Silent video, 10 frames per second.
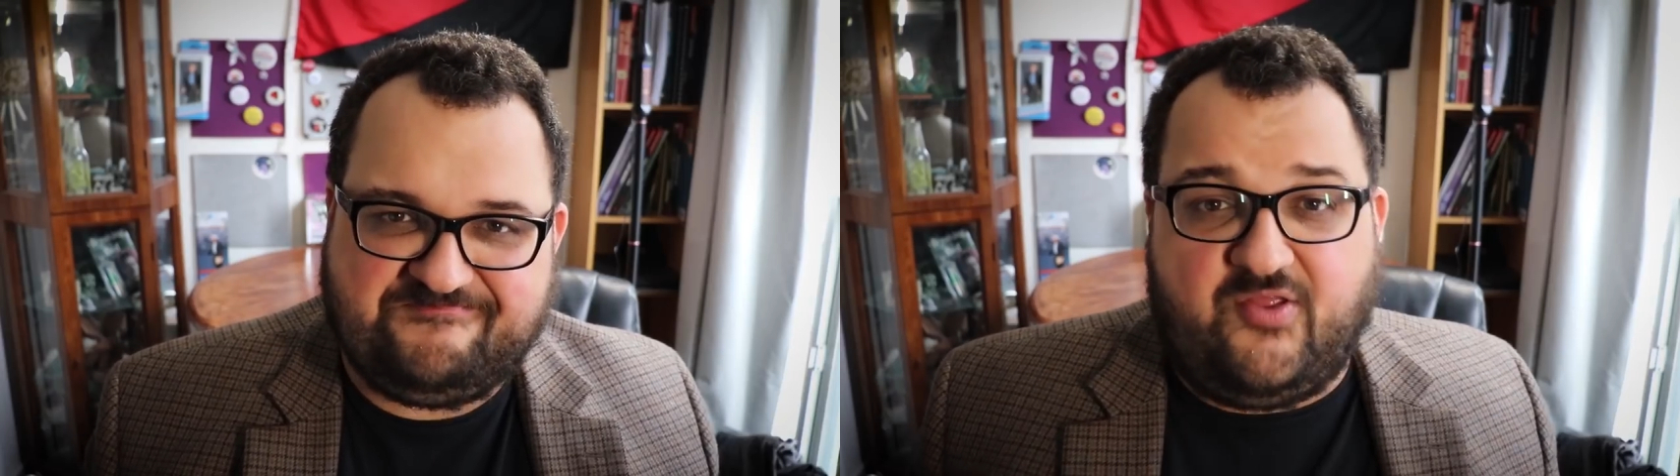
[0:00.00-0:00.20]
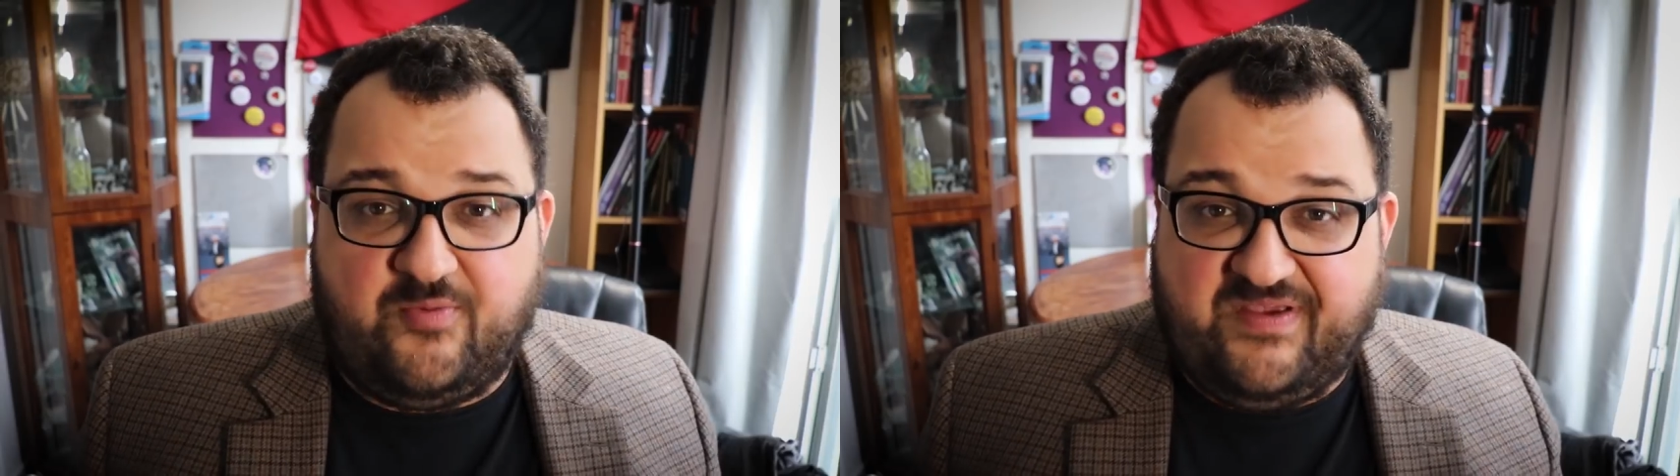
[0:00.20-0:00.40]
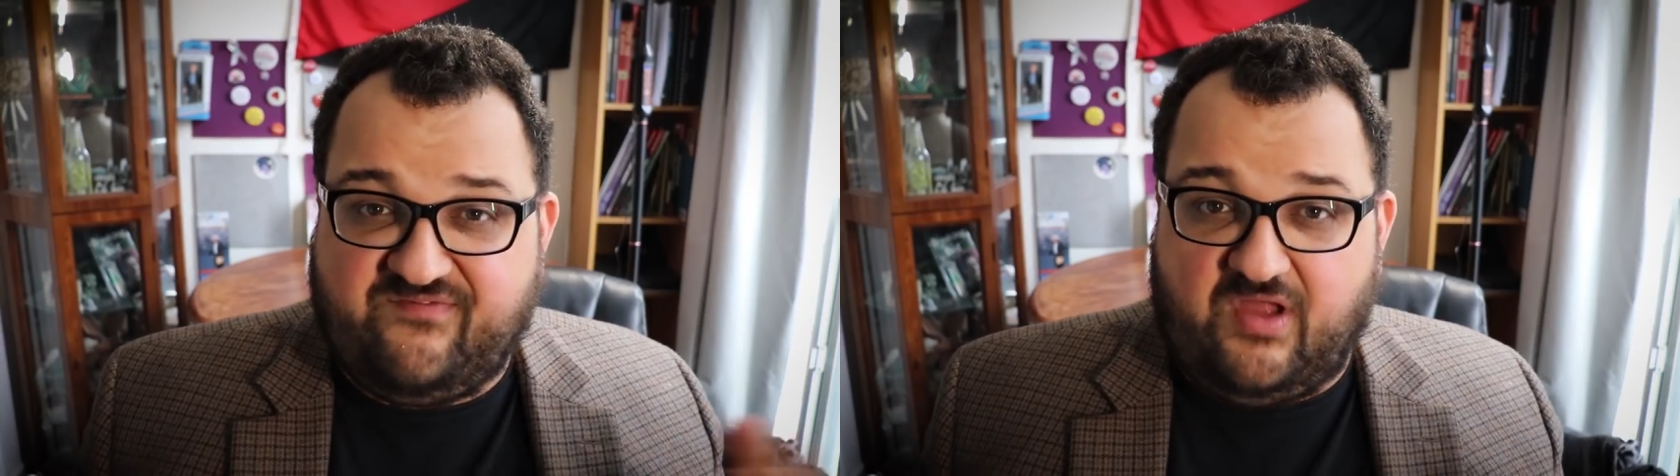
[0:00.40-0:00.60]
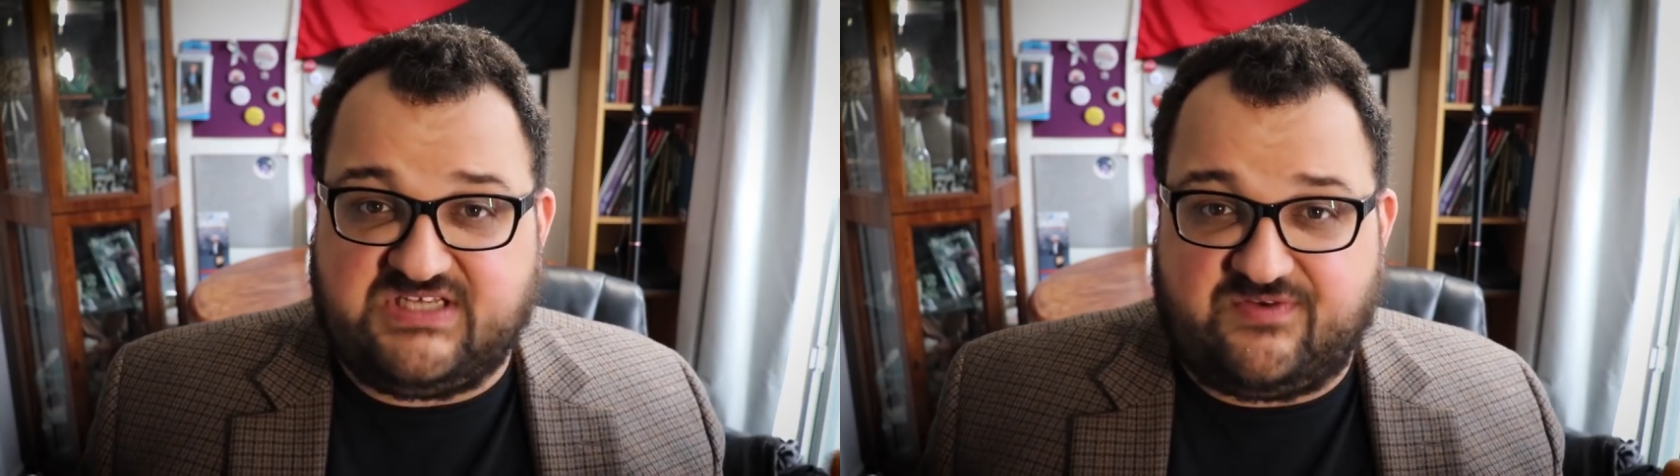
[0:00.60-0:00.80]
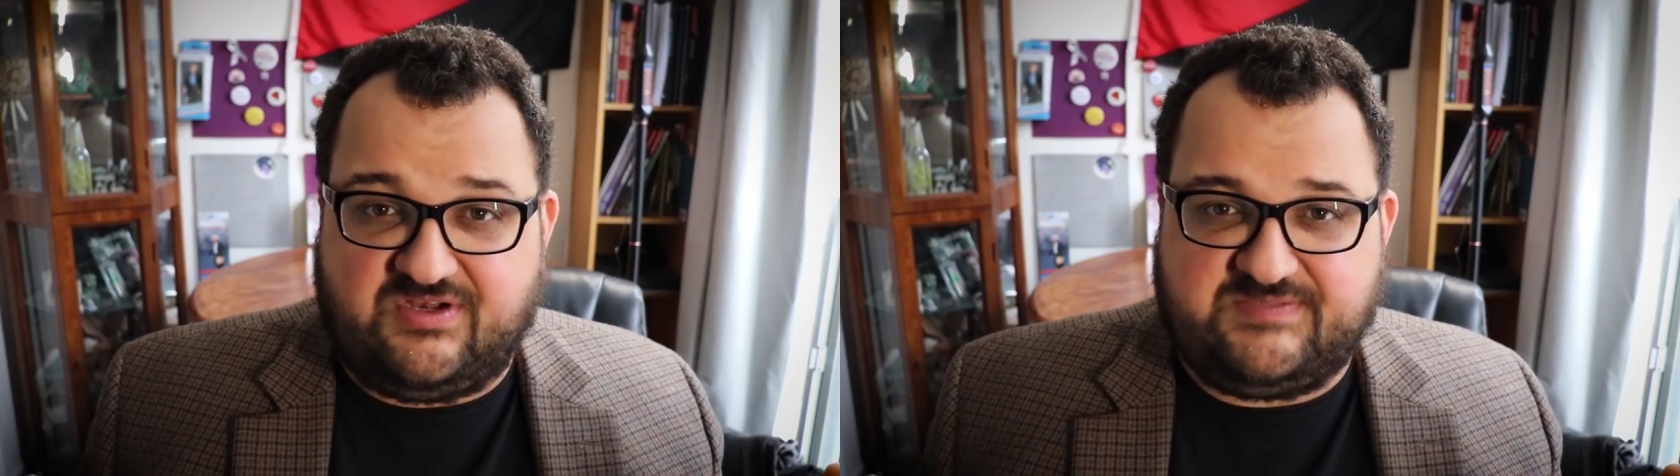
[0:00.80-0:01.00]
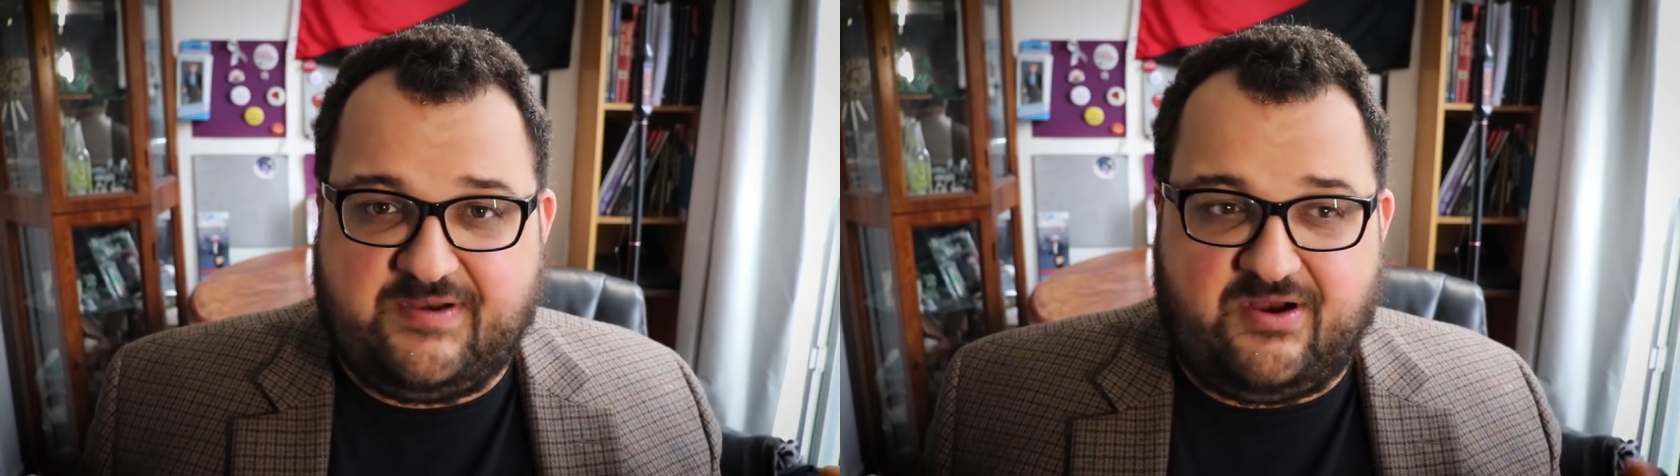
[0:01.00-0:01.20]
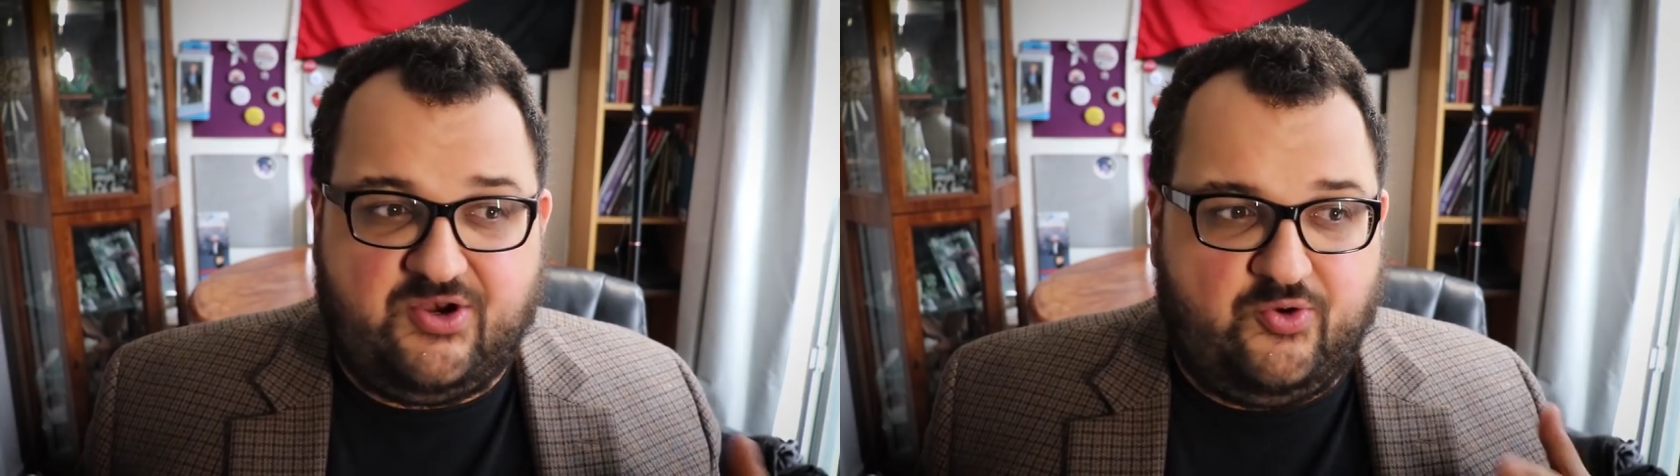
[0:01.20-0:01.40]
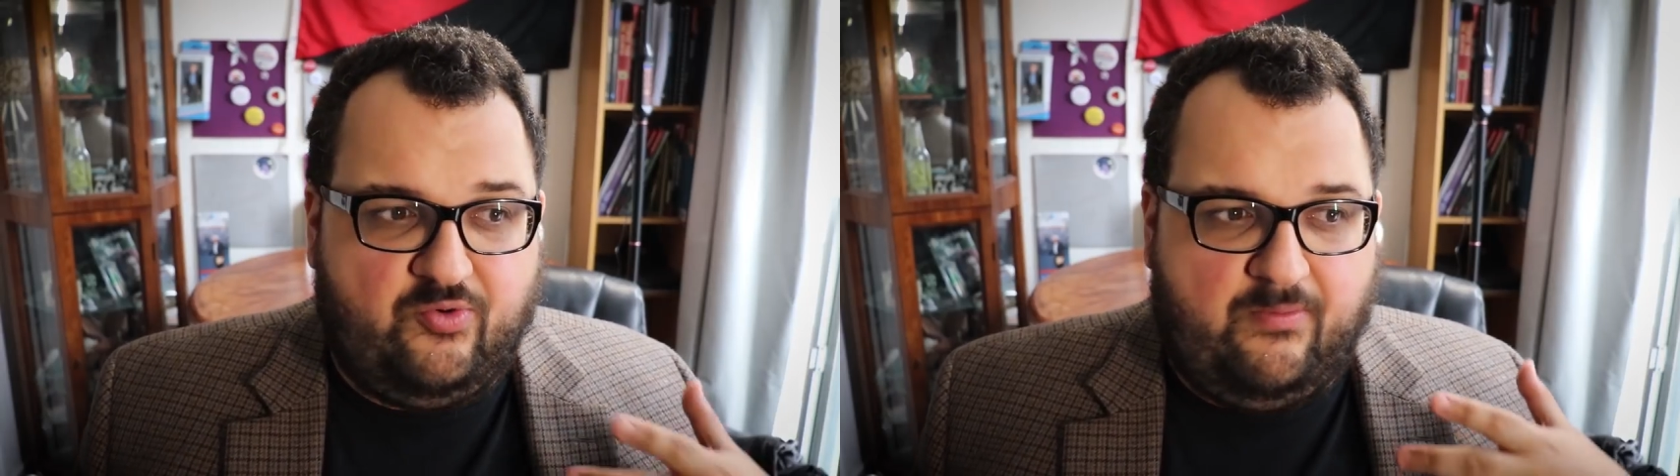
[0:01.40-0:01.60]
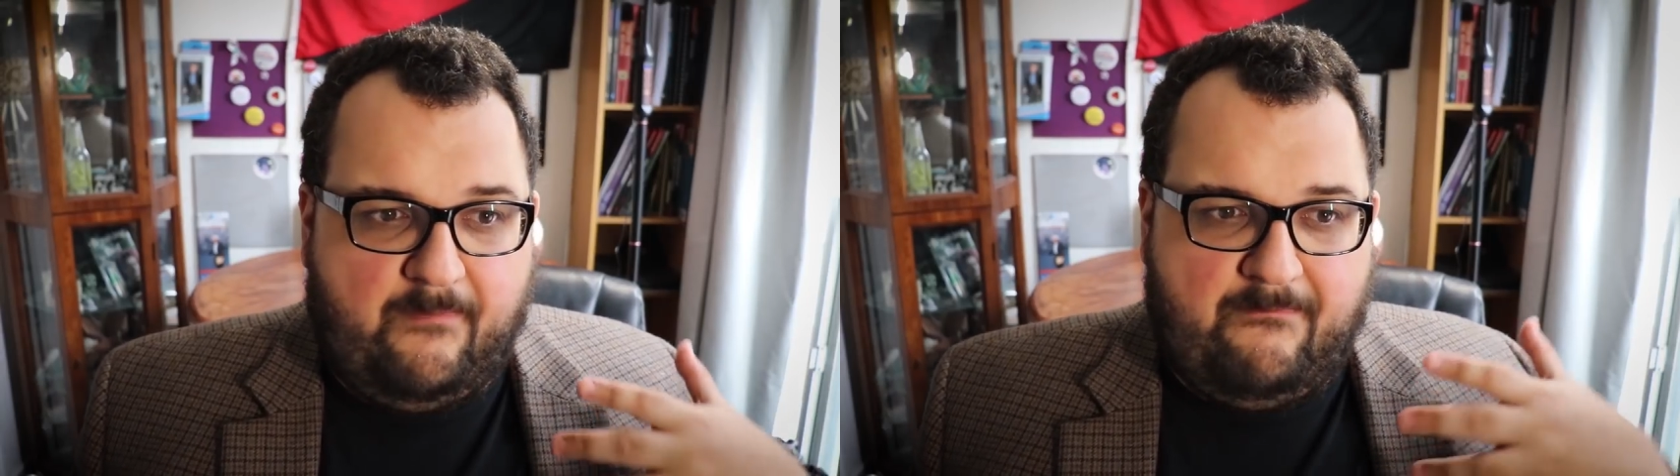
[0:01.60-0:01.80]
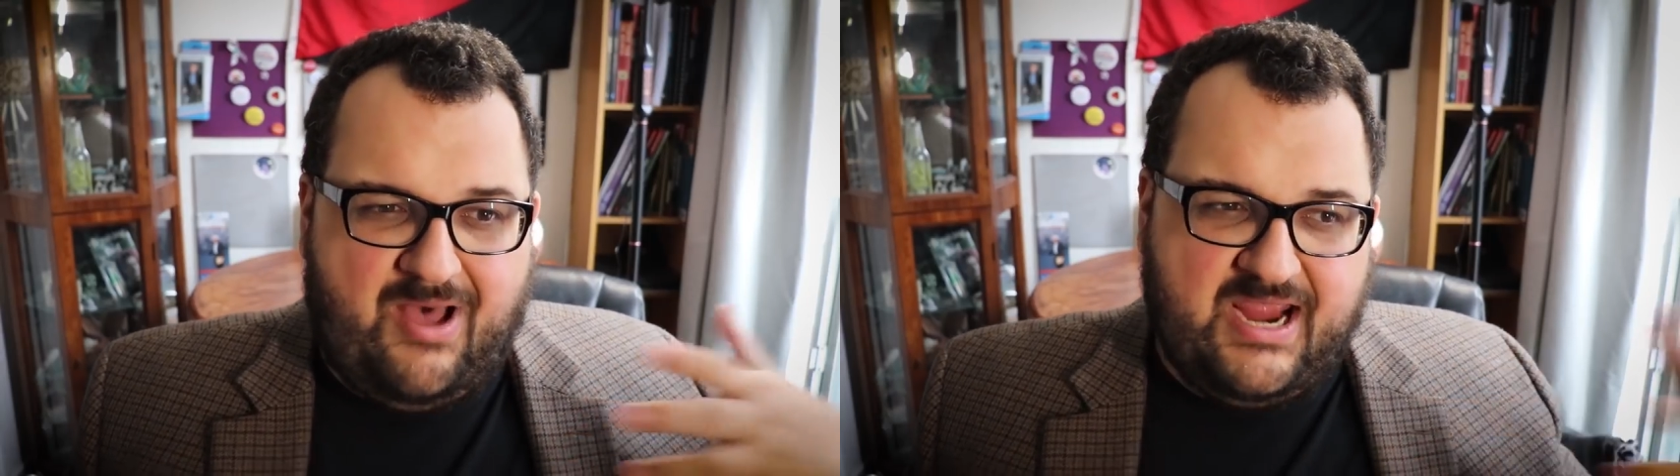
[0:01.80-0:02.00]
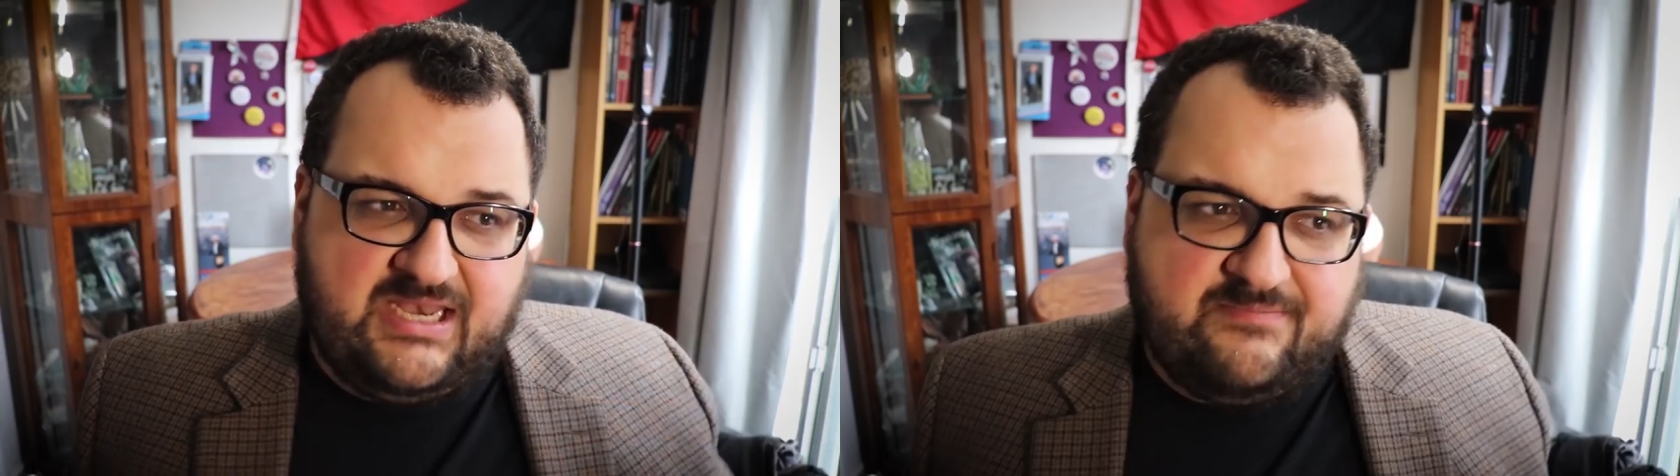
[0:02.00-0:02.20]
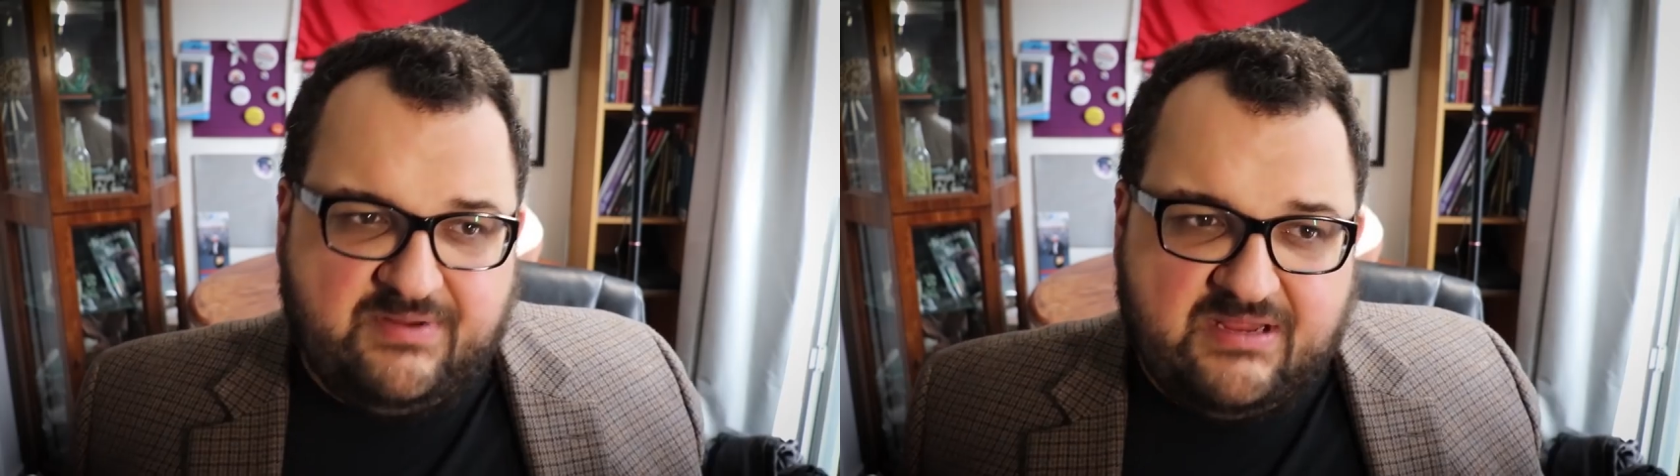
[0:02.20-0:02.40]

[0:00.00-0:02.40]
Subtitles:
Another big philosopher of this period who might